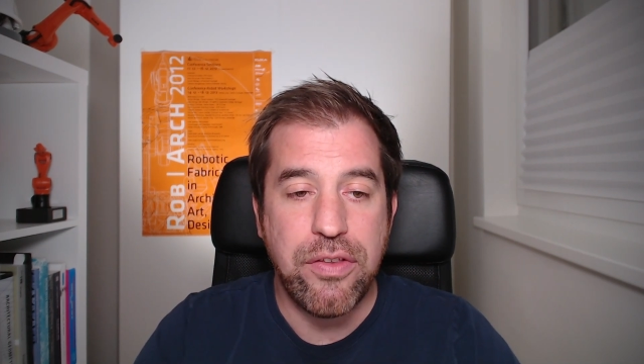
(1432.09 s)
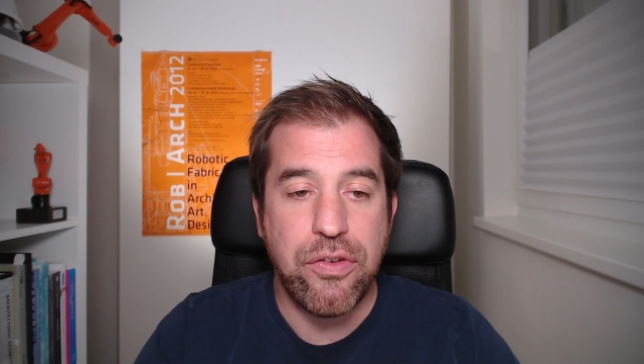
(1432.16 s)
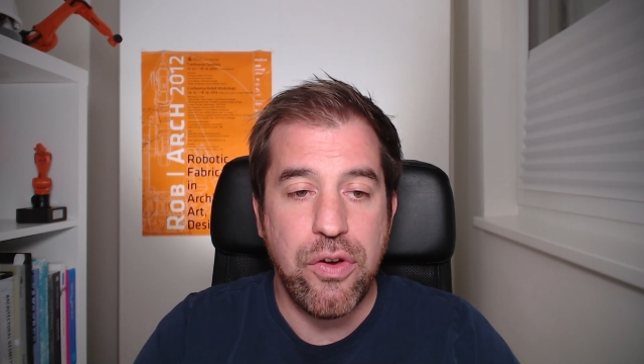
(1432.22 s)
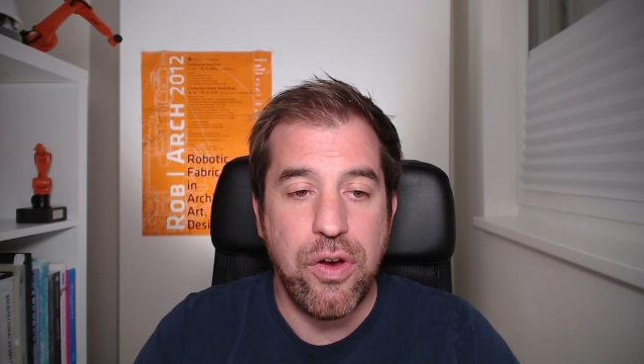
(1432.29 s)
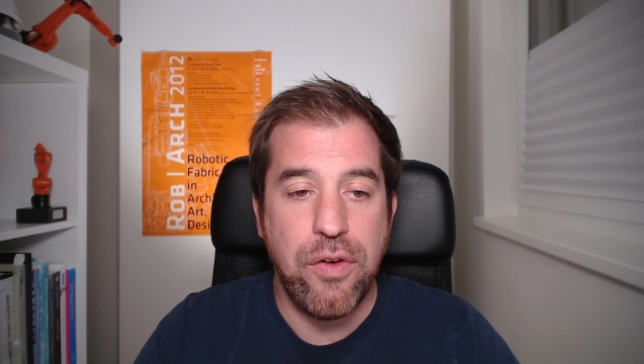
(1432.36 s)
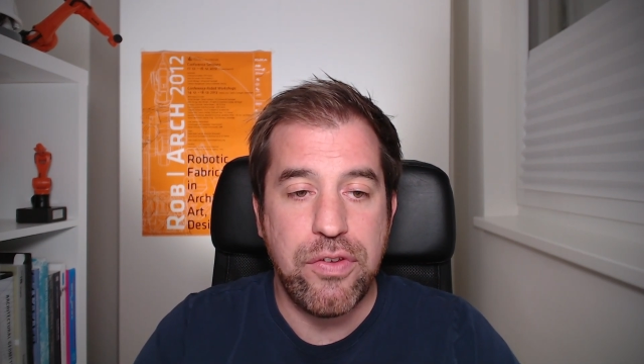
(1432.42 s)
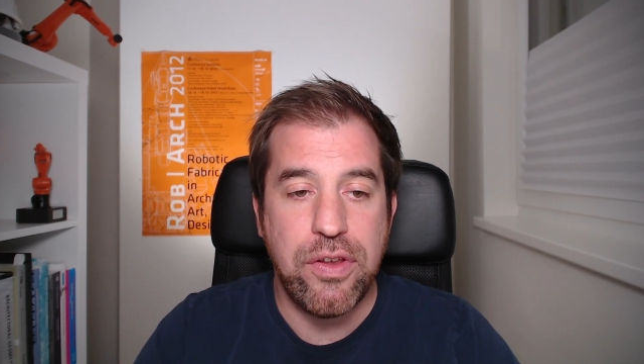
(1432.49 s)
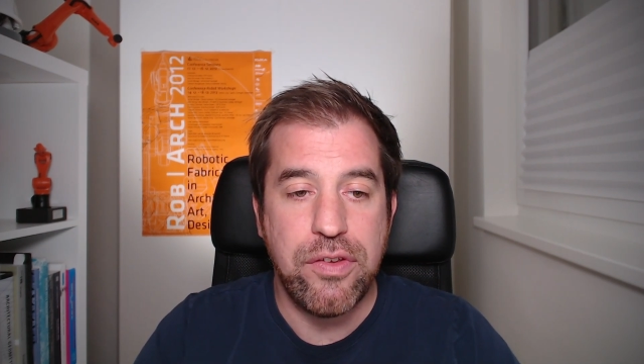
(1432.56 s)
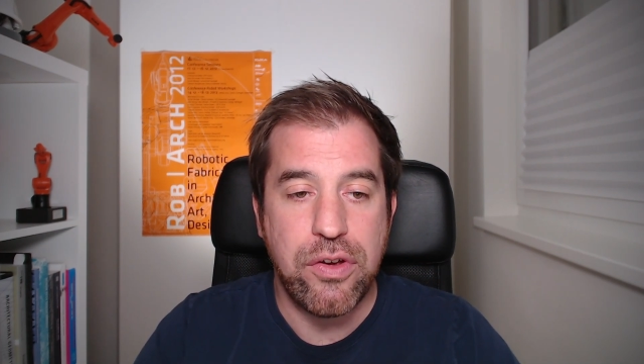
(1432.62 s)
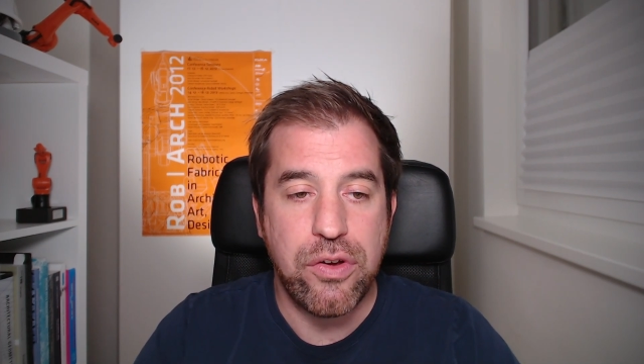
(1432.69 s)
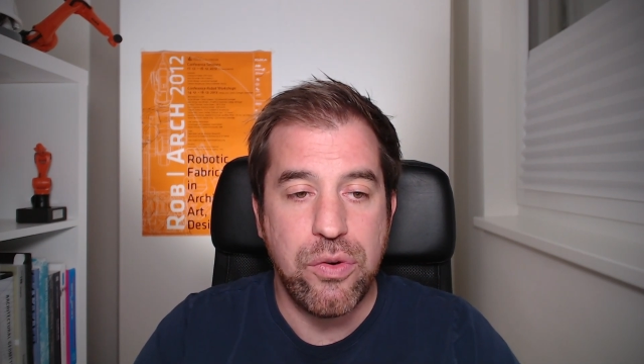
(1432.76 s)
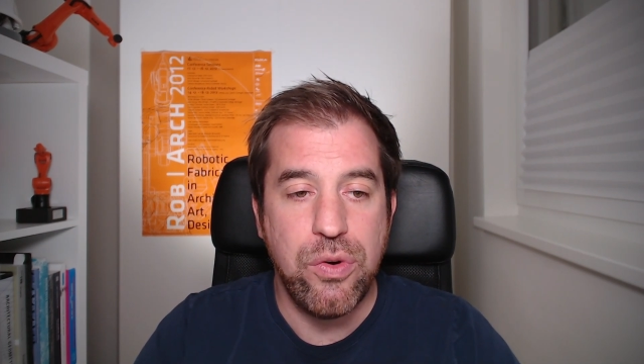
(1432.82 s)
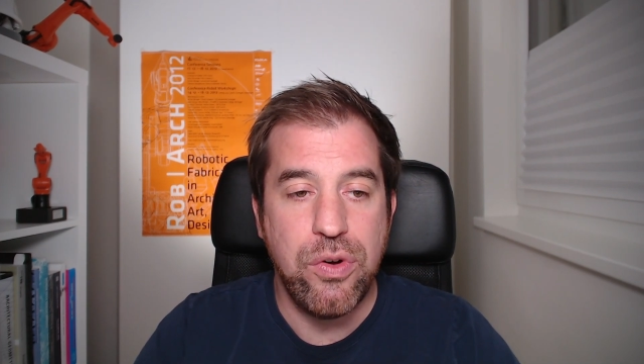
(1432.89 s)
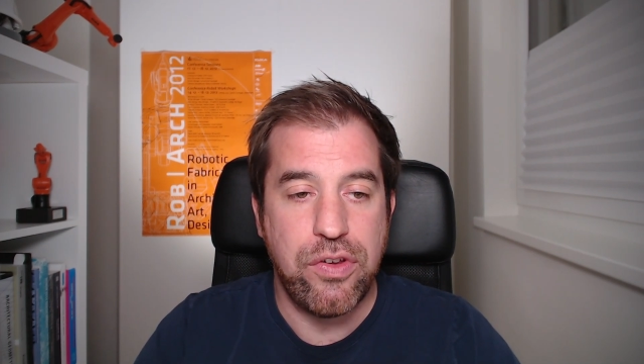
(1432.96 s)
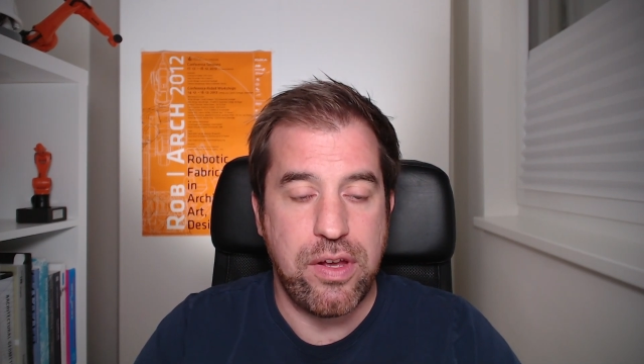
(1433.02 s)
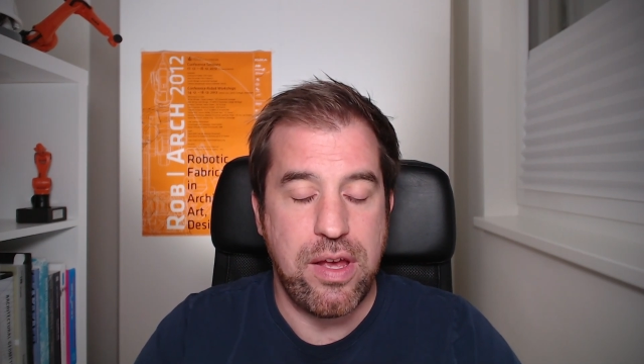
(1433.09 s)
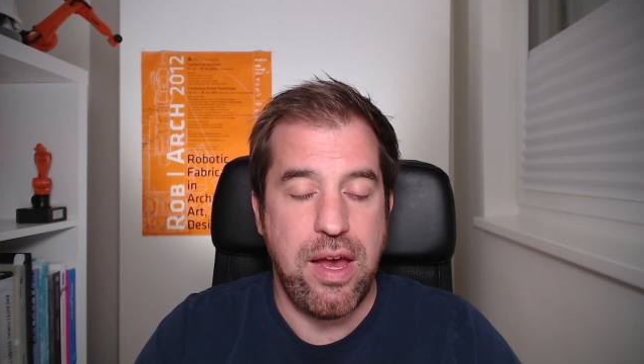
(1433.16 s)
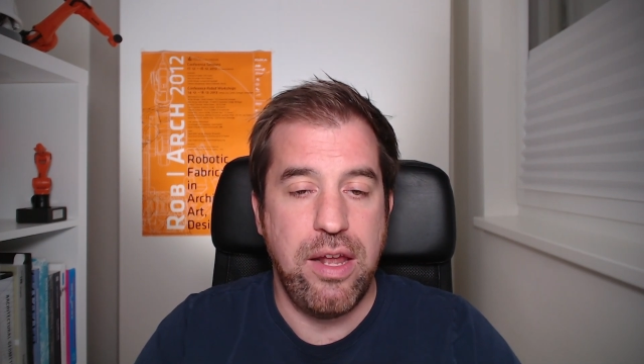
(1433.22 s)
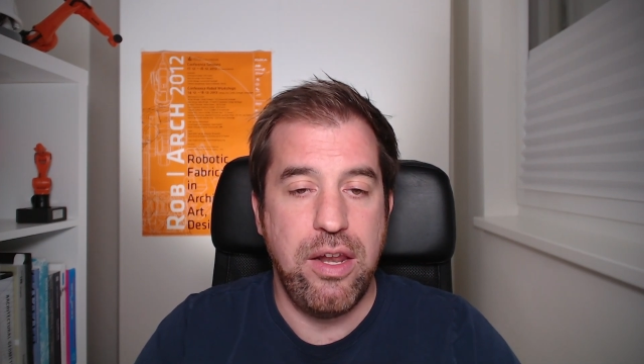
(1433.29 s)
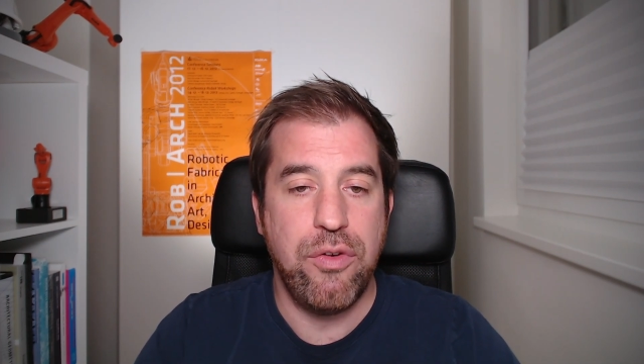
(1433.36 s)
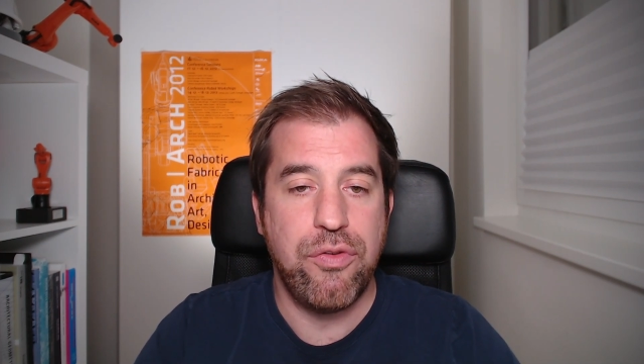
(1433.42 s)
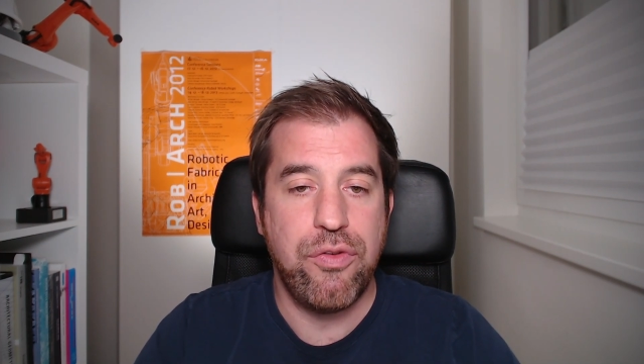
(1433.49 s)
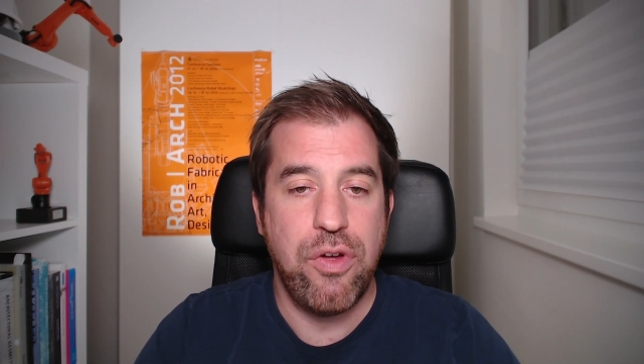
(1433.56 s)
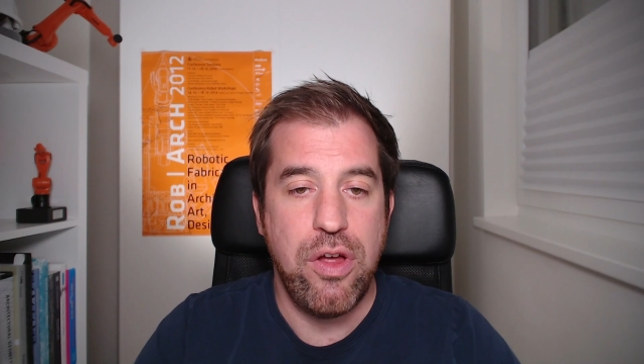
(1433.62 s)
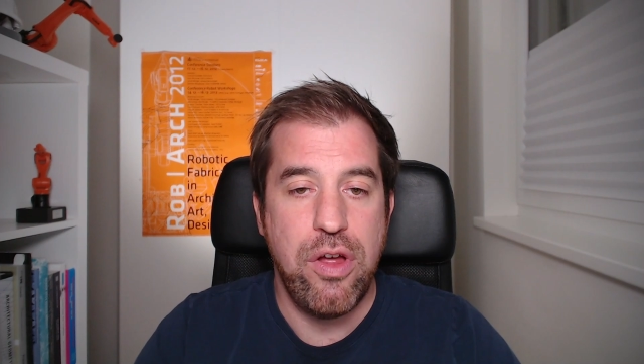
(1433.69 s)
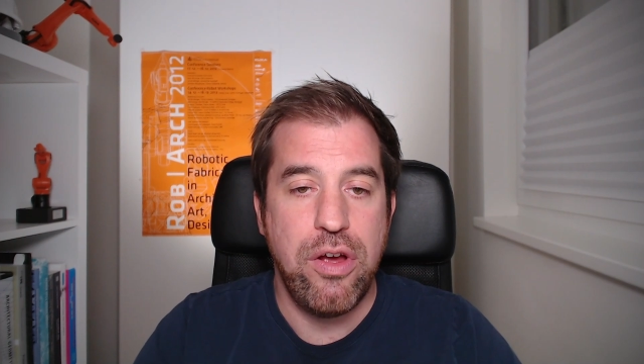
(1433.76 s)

serves as a good kind of